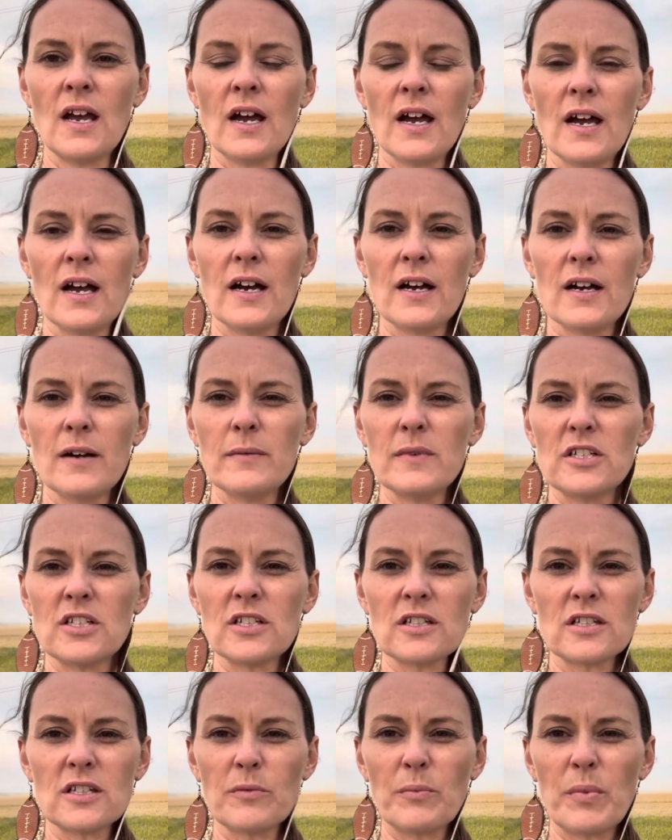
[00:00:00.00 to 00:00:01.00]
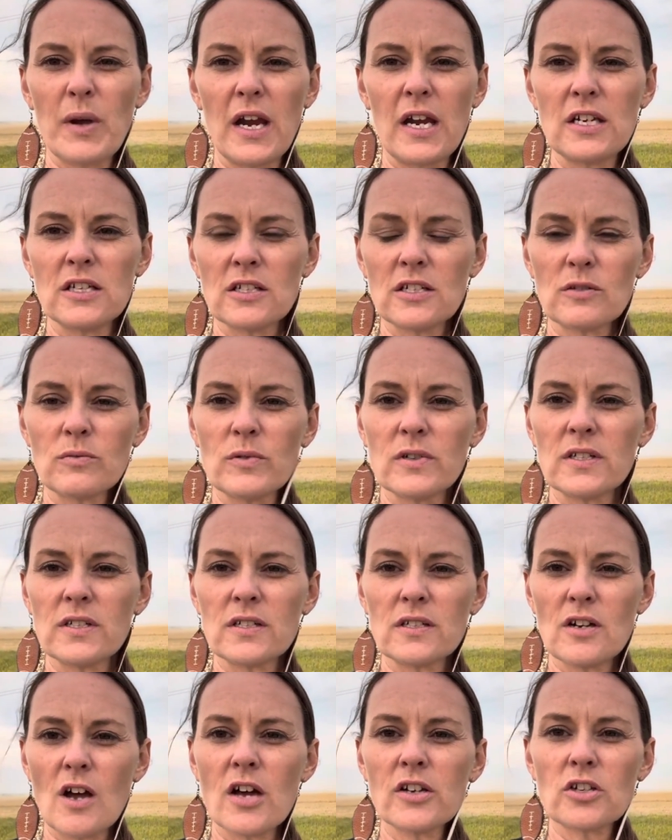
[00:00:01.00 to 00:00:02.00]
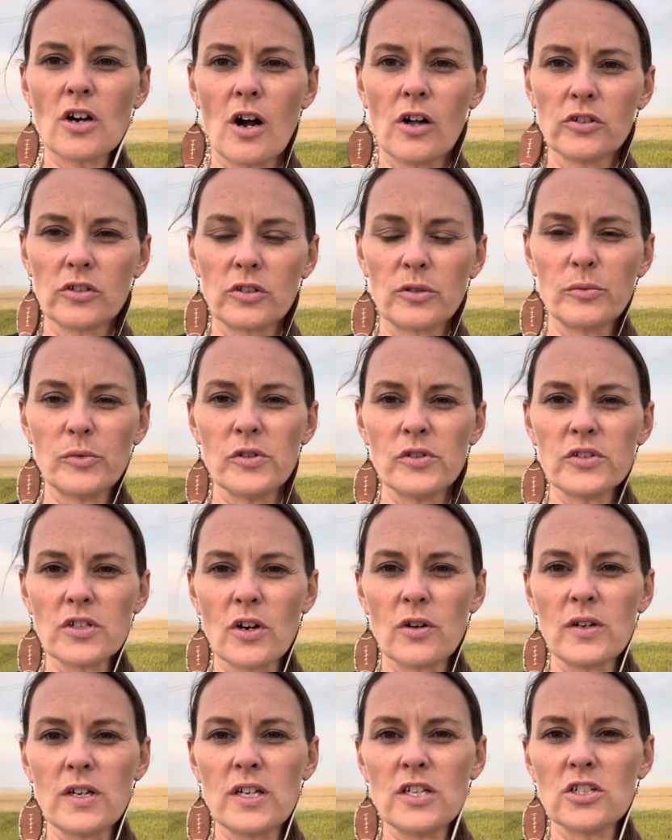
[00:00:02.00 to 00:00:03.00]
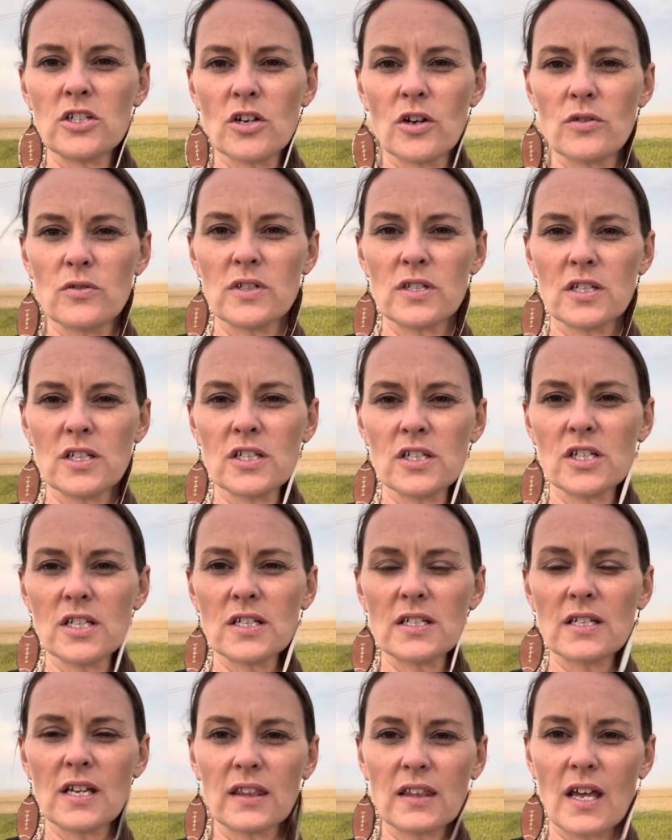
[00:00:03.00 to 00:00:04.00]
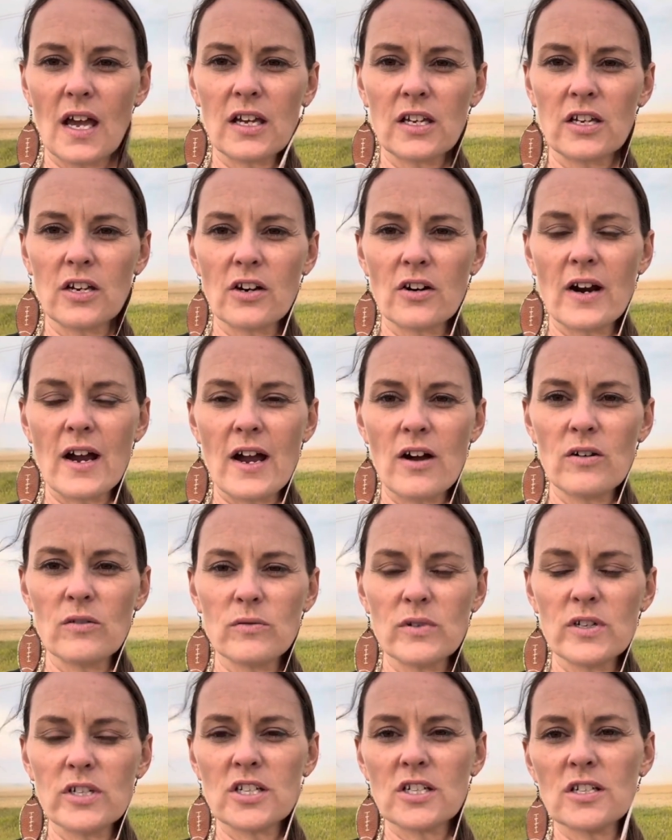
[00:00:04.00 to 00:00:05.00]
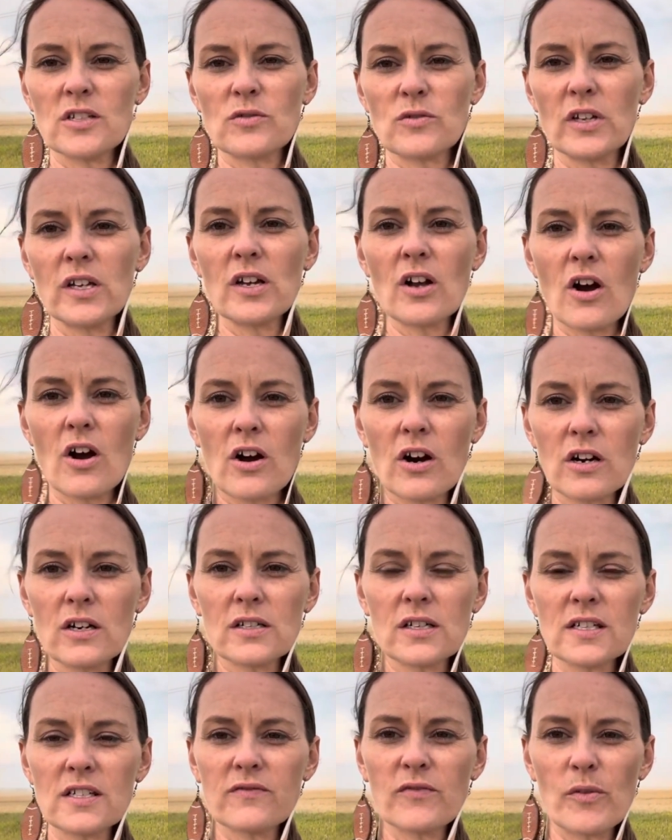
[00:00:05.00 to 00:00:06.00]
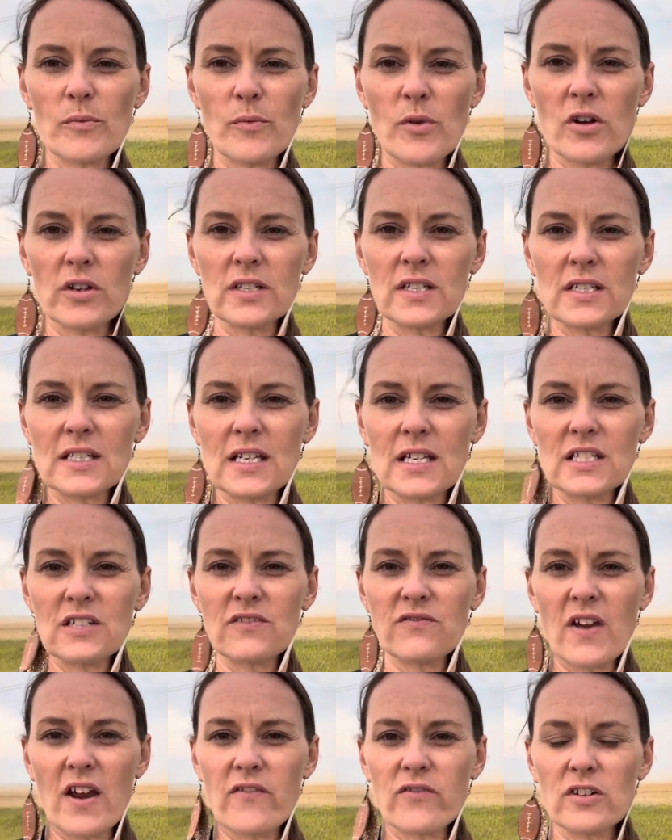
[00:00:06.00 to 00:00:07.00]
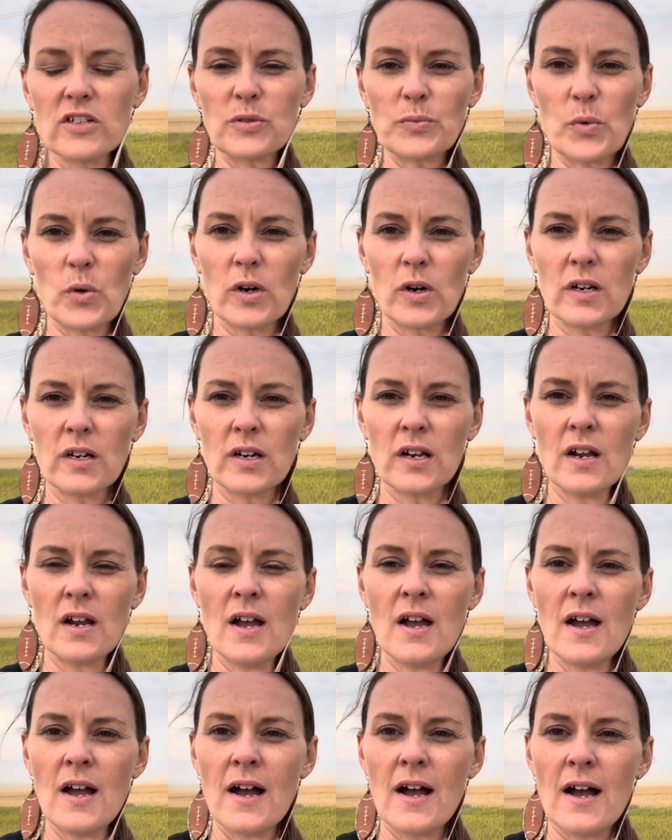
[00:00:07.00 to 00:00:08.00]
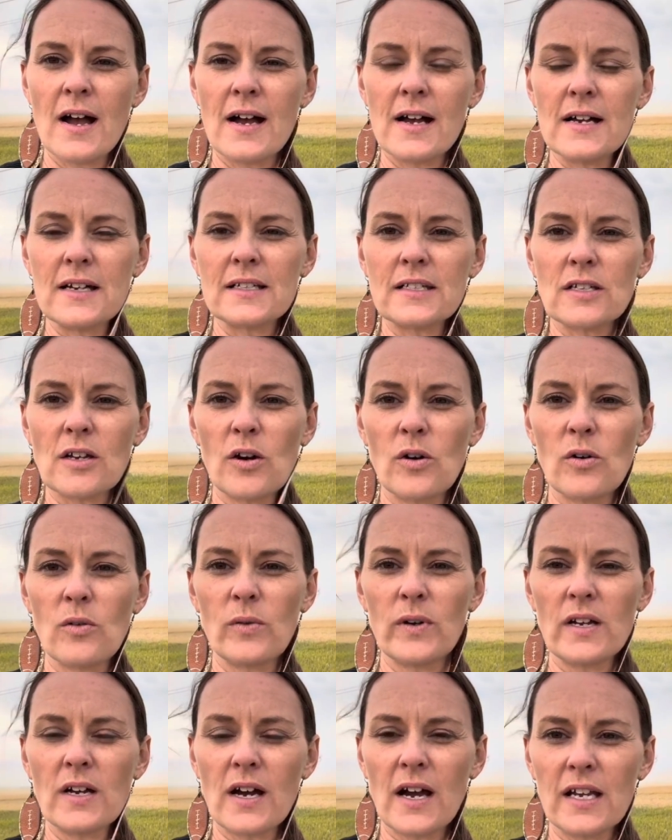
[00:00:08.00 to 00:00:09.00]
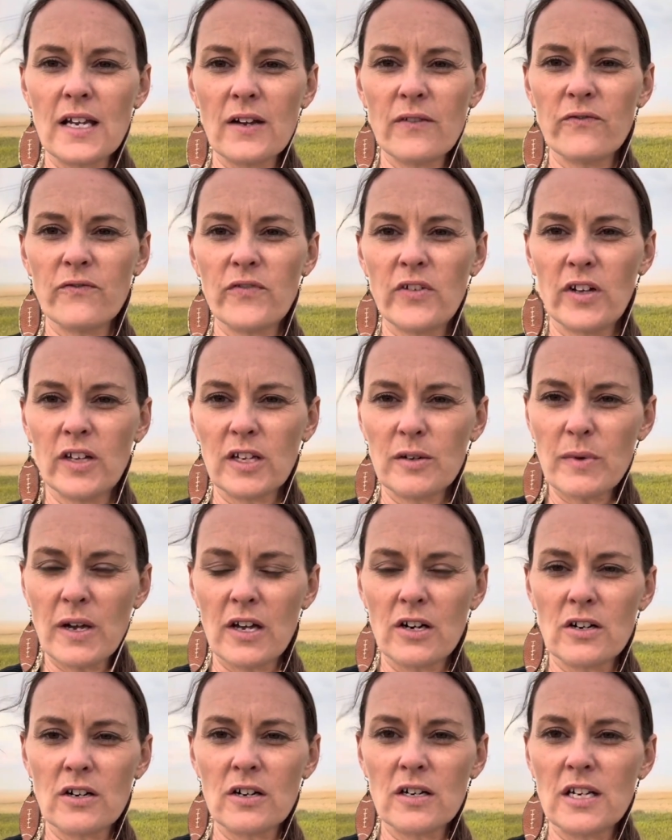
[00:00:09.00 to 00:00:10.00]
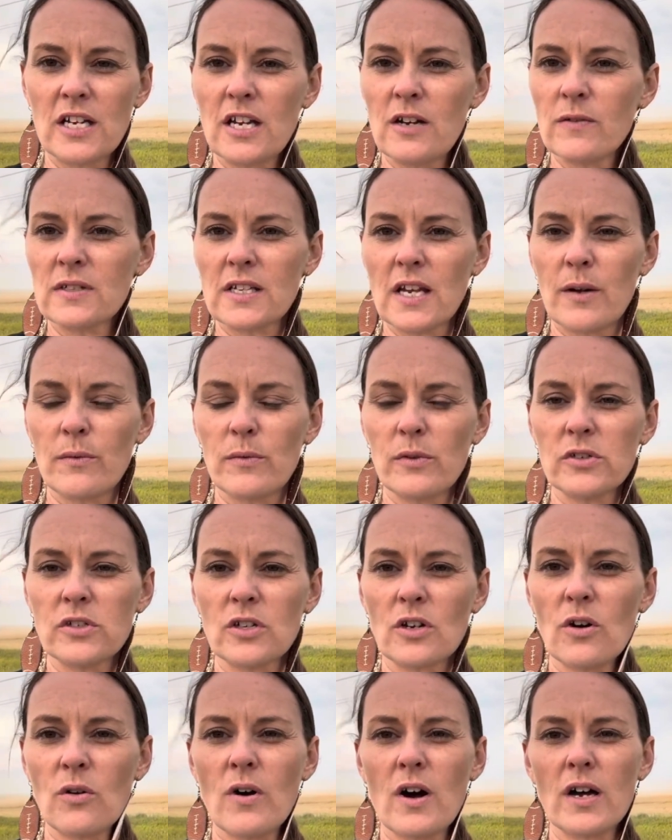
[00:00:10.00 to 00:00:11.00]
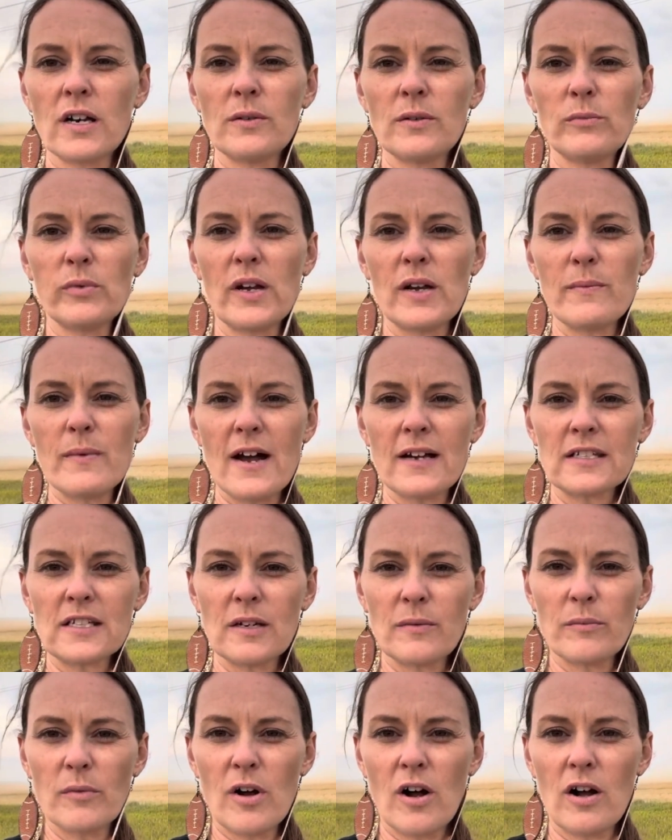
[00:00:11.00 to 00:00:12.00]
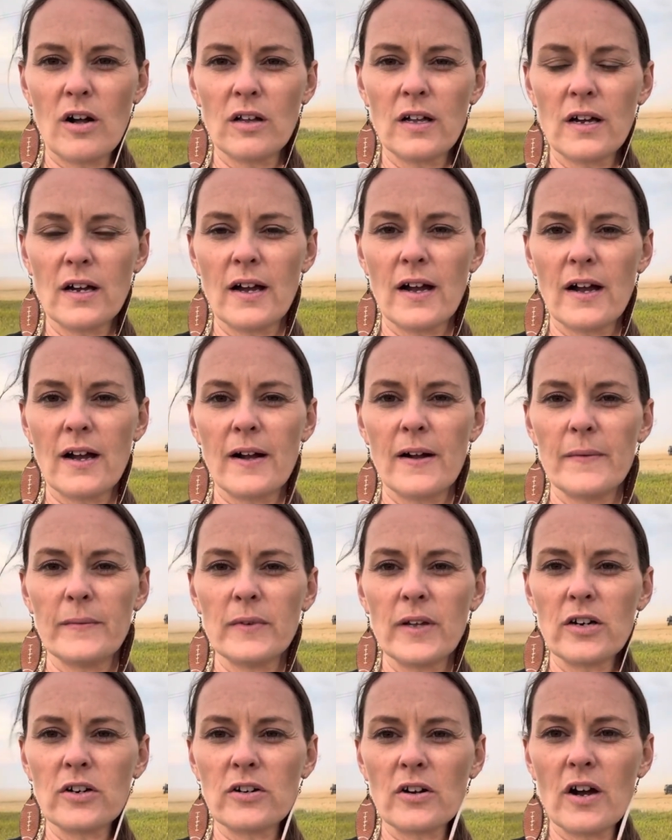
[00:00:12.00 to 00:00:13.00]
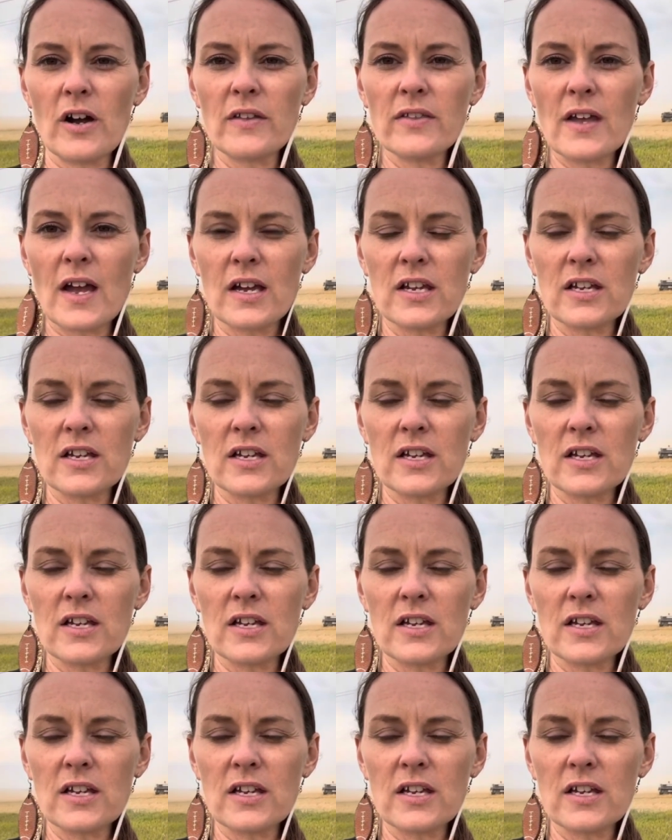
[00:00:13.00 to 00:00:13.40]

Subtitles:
and just the pain just was not tolerable. So he chose to just set that year out, which is really hard because football is his favorite sport. So we got him feeling better and he was able to go on and play basketball later on that